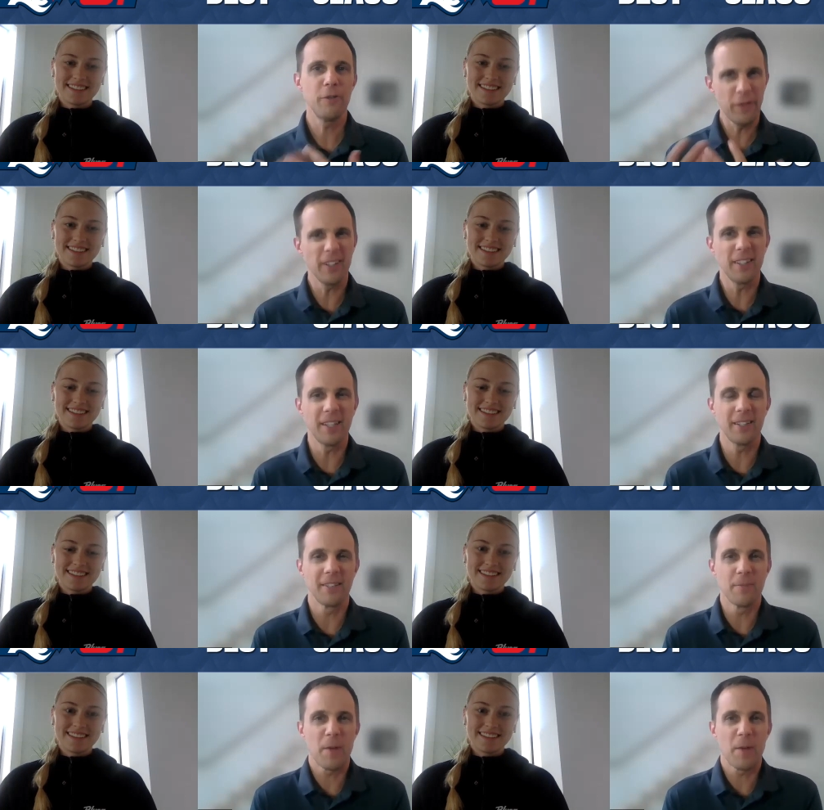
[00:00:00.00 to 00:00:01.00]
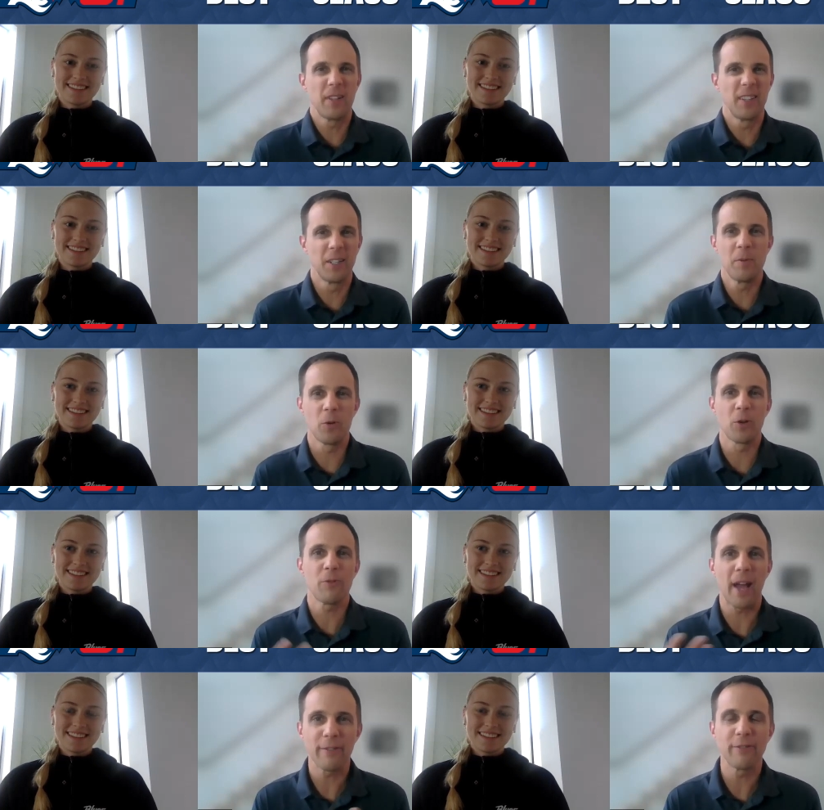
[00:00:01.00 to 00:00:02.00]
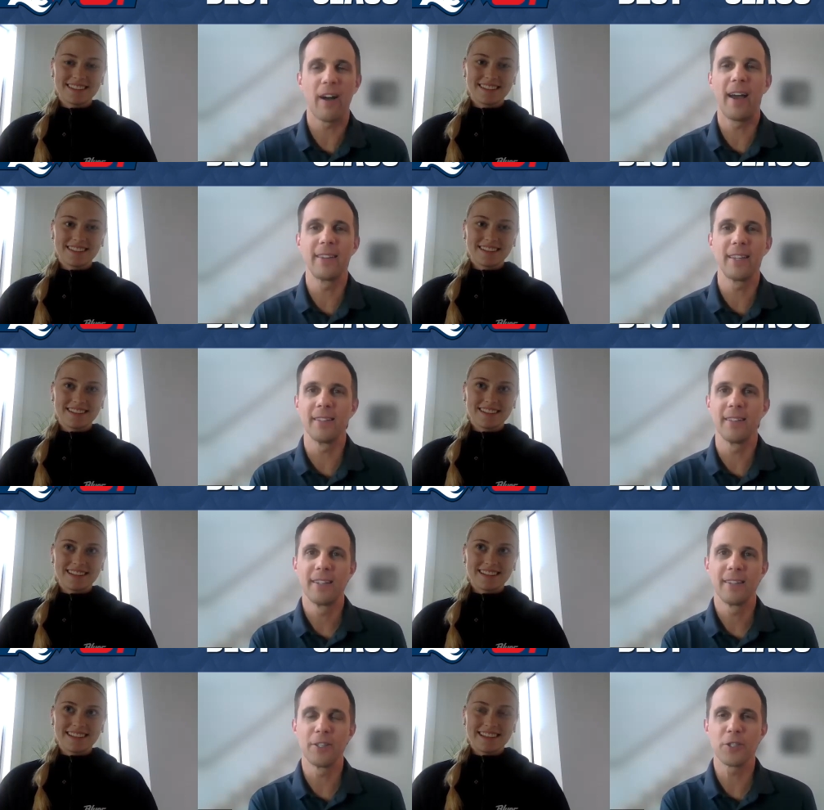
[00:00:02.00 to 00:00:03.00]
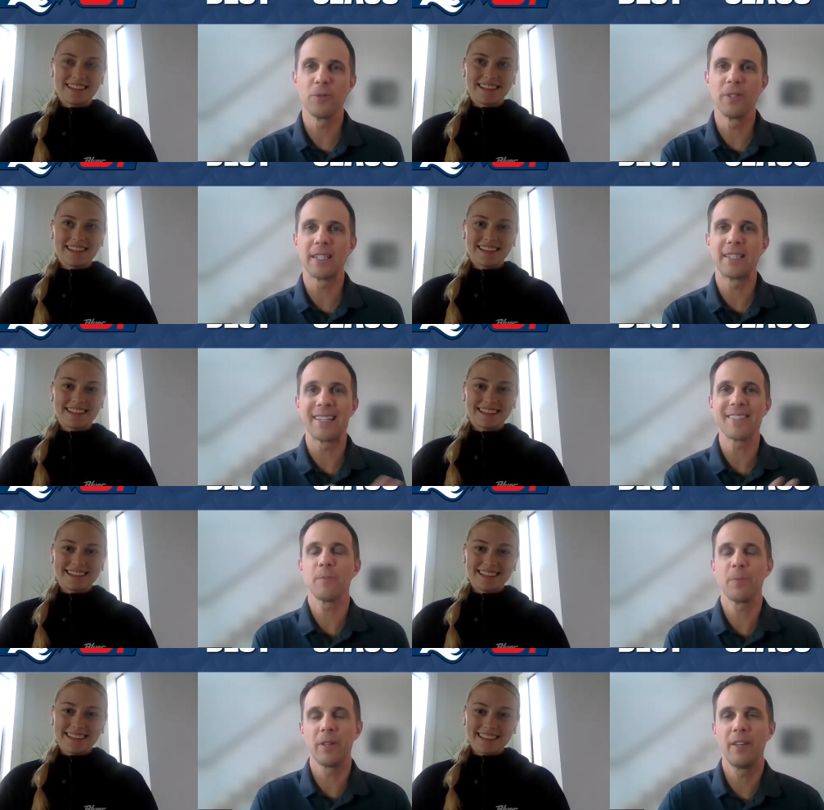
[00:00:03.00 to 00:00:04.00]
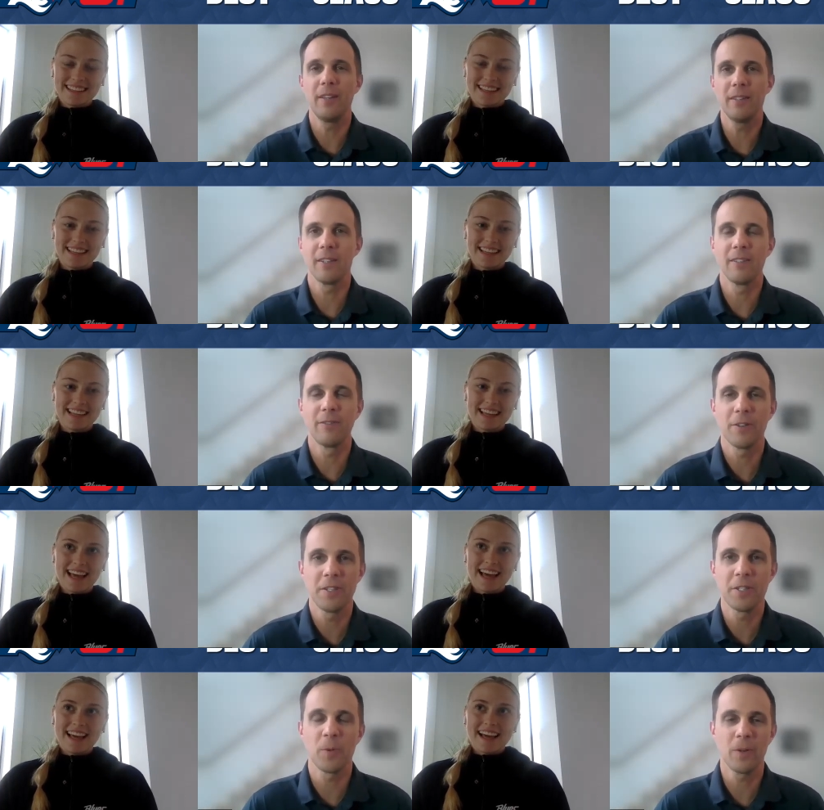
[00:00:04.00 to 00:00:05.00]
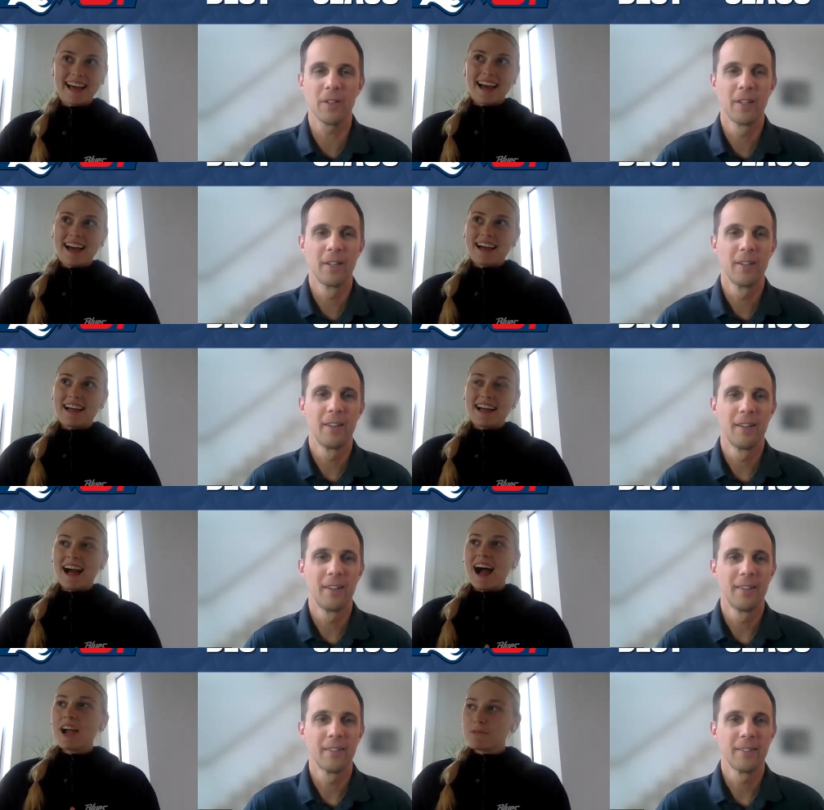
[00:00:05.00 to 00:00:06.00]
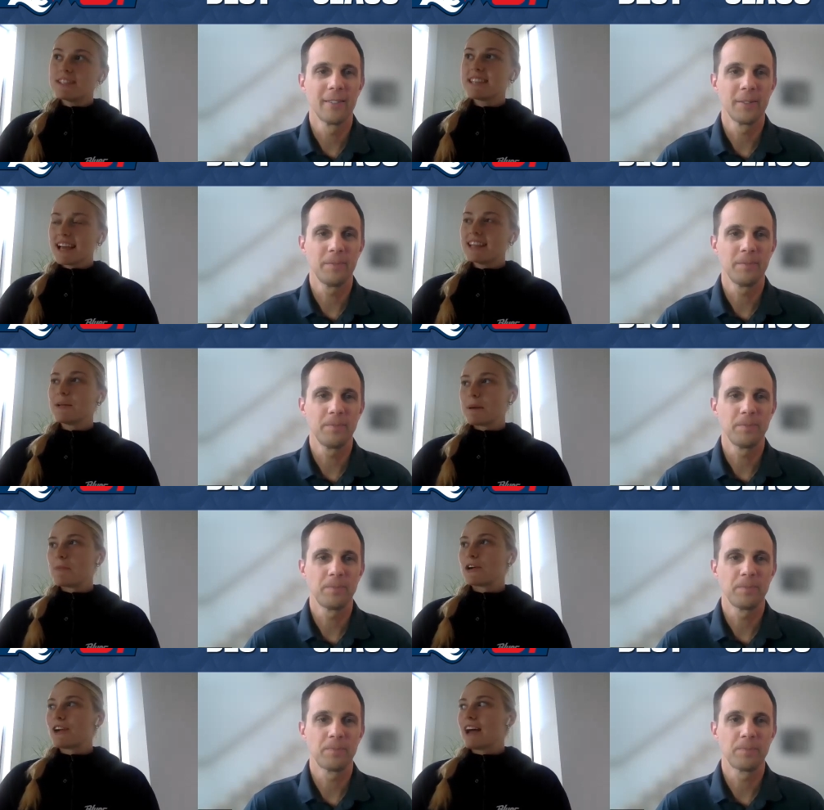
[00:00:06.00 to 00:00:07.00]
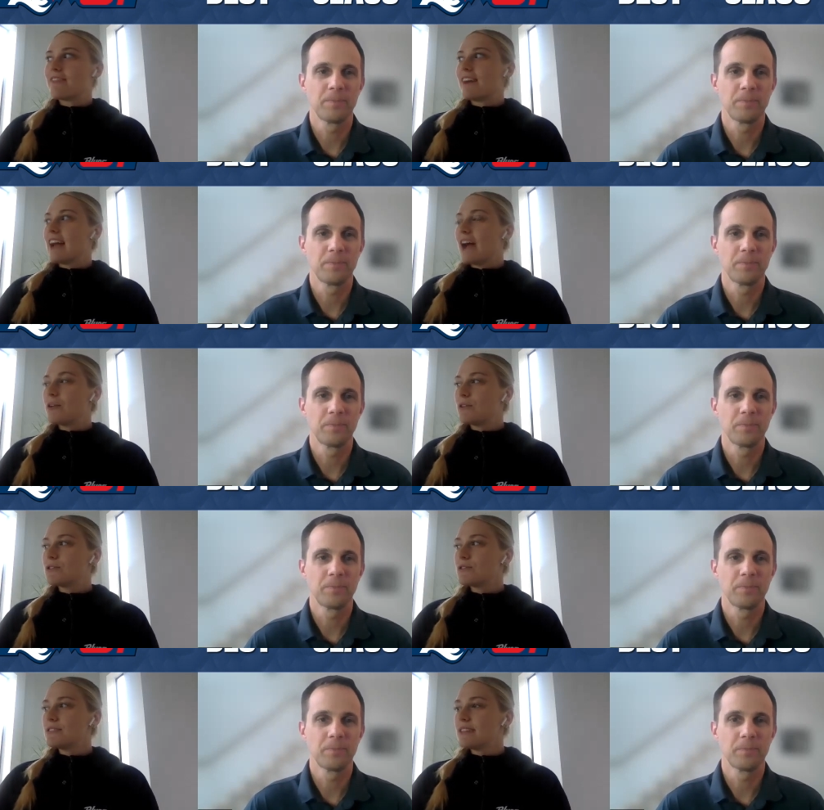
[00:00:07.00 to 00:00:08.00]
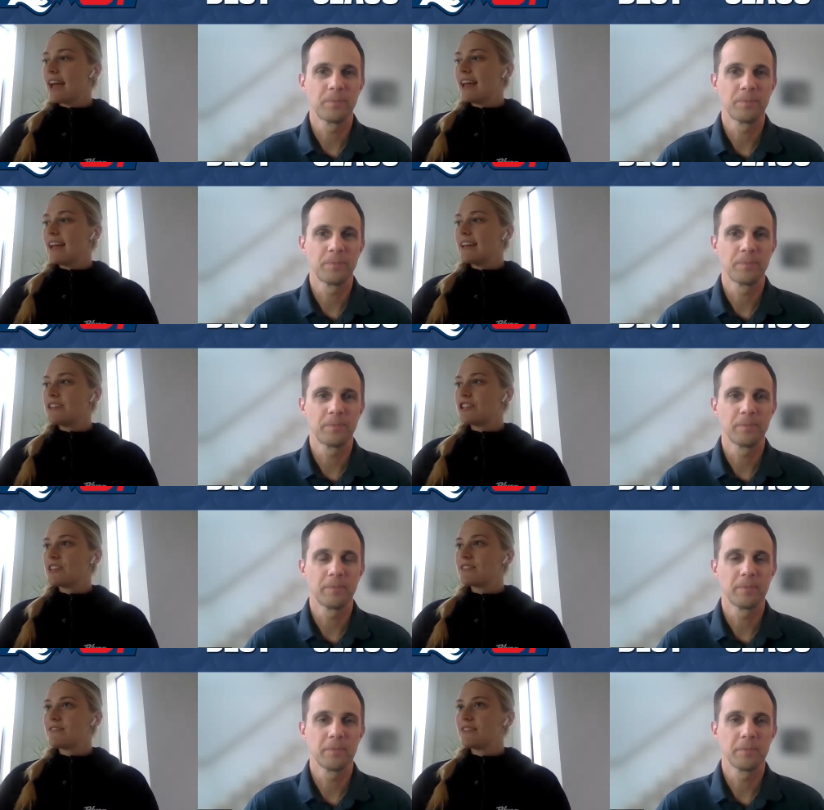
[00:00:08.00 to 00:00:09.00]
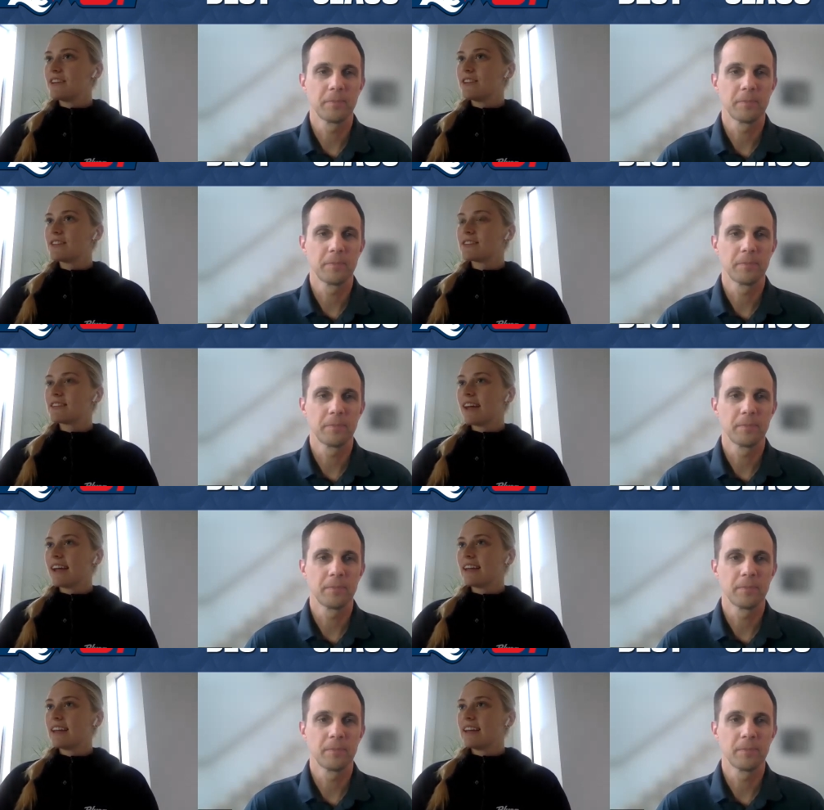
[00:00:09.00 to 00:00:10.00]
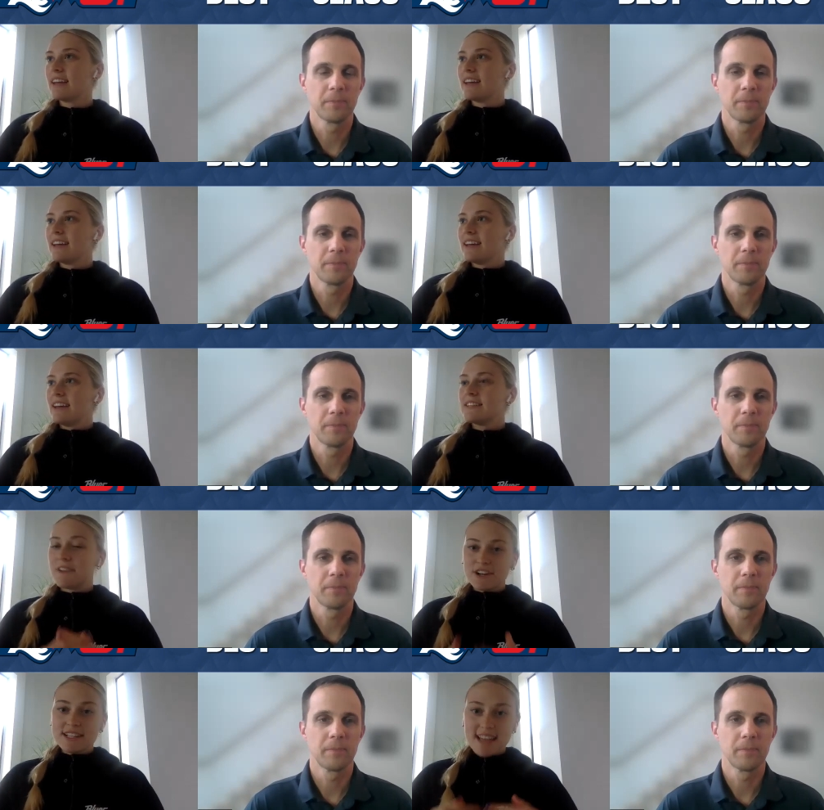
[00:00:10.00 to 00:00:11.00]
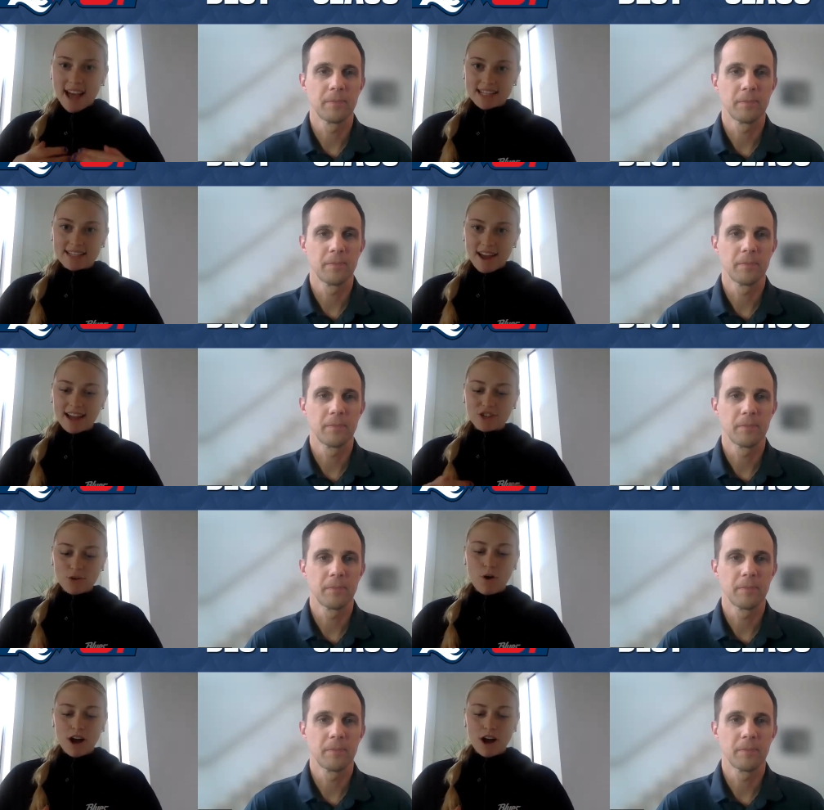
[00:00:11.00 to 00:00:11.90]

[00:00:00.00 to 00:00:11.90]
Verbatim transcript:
Speaker 1: do you feel it, it, it might be a little bit more gratifying than than a student that doesn't play a uh, varsity sport
Speaker 2: i would say a little bit more gratifying i would also say it just feels like it's very satisfying to